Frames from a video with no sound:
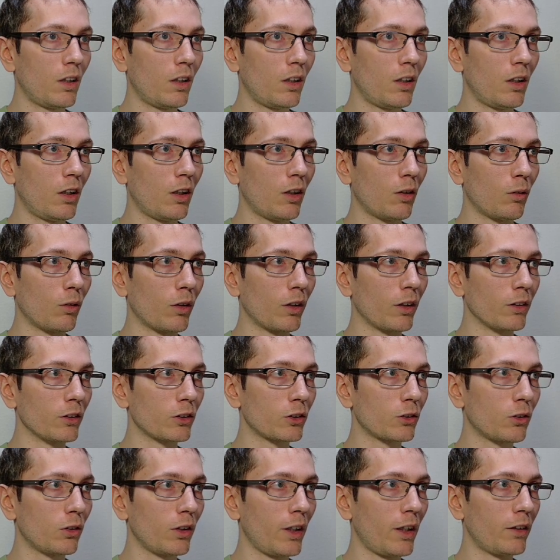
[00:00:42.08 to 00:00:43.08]
We're going to
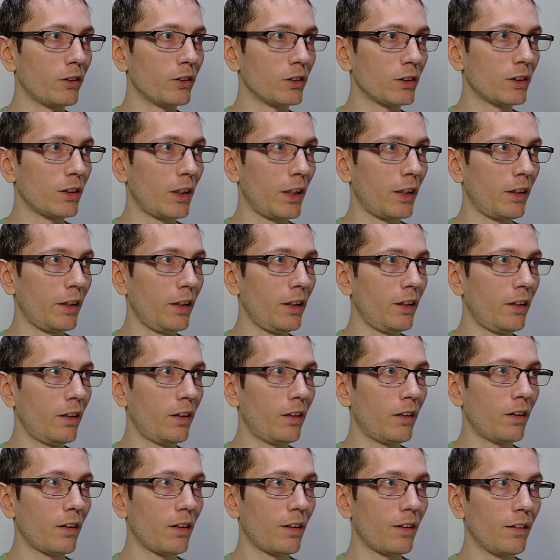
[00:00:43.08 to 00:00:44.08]
scroll down just slightly.
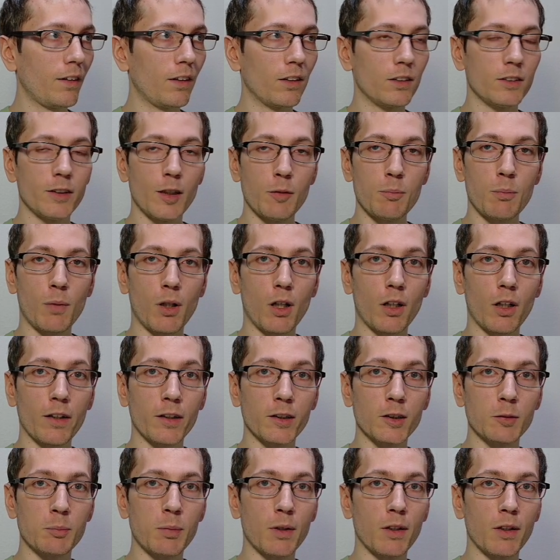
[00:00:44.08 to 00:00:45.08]
There's a
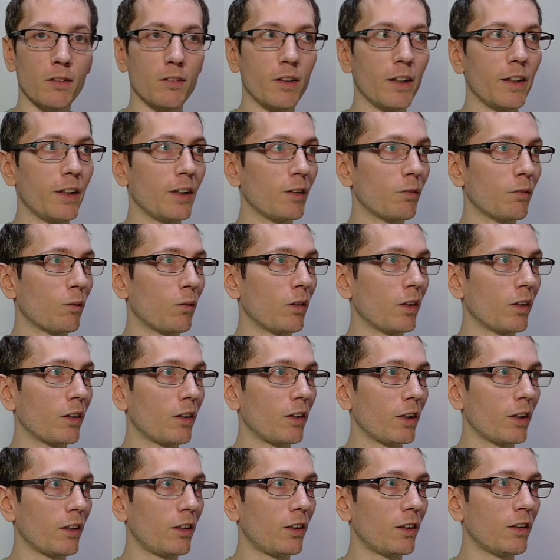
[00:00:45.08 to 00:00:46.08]
markets button right here we're going to
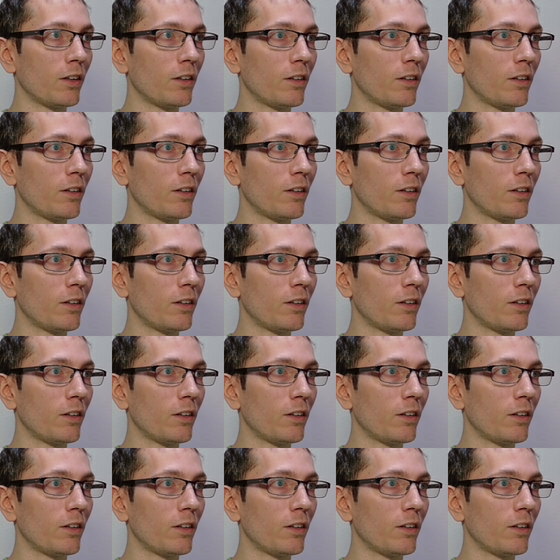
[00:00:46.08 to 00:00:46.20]
click on.